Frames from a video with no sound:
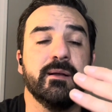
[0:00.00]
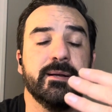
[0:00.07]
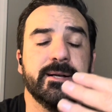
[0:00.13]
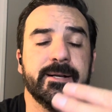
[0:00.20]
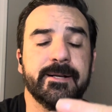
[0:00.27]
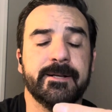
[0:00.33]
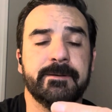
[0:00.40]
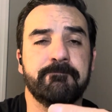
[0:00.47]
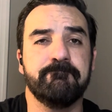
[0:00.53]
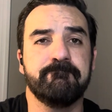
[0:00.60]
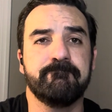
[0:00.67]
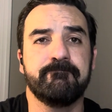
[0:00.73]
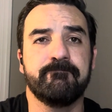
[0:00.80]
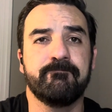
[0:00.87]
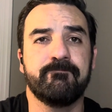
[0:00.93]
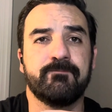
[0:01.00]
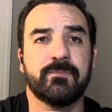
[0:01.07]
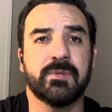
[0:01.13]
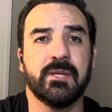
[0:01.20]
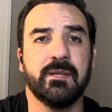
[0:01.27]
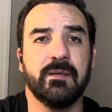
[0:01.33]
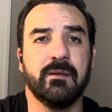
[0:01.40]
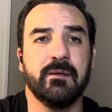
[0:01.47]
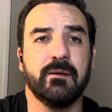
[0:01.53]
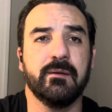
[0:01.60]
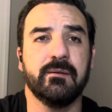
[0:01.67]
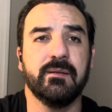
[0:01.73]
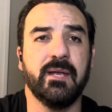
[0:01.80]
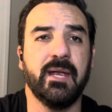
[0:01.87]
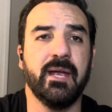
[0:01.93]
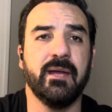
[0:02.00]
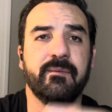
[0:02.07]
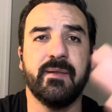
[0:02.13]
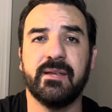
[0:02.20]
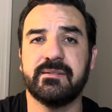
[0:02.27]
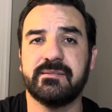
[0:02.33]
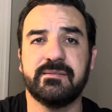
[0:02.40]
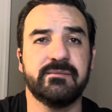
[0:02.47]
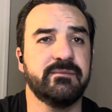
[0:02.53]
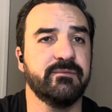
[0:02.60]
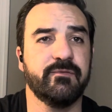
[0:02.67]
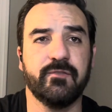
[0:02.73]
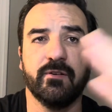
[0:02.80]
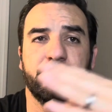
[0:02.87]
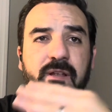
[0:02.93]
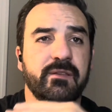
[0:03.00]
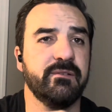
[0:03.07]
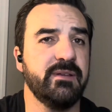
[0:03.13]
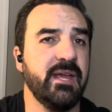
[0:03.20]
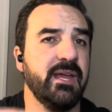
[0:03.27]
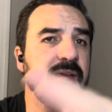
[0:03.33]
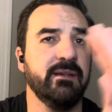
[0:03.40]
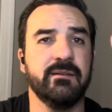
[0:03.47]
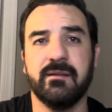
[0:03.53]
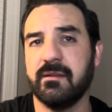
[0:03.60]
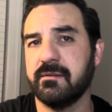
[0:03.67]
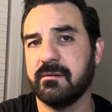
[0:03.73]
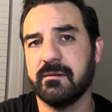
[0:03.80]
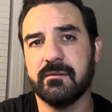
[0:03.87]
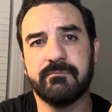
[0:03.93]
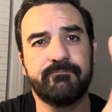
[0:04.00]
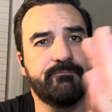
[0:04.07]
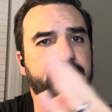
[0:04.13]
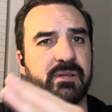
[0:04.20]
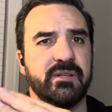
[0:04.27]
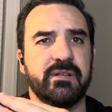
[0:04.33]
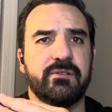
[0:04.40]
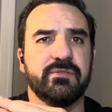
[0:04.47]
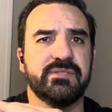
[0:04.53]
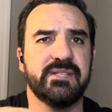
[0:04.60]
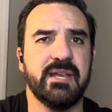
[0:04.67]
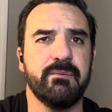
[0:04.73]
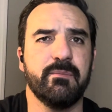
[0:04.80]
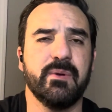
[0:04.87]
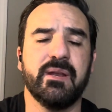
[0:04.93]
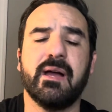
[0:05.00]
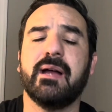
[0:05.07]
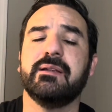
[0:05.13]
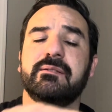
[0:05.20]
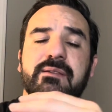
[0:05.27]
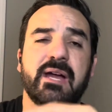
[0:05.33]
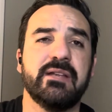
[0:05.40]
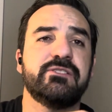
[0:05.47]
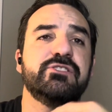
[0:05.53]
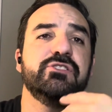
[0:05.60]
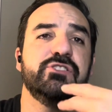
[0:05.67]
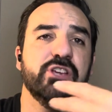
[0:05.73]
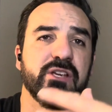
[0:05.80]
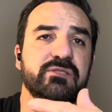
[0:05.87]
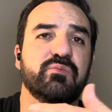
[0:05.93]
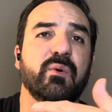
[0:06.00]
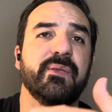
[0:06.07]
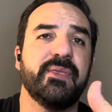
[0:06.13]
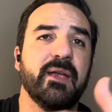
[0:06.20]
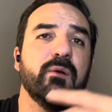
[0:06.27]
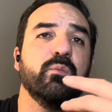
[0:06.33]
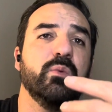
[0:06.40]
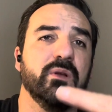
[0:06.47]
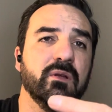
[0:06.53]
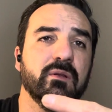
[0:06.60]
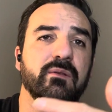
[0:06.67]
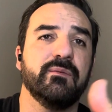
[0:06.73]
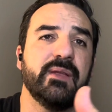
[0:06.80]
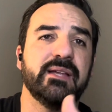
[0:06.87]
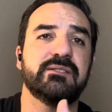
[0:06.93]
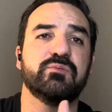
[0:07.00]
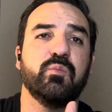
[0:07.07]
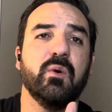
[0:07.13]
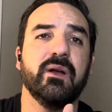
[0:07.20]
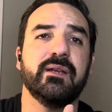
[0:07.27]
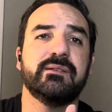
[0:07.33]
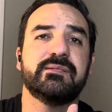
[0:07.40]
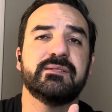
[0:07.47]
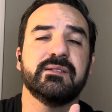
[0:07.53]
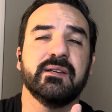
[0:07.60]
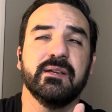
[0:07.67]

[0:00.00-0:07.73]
And that's for another day, another political statement, but that's just what they will, that's what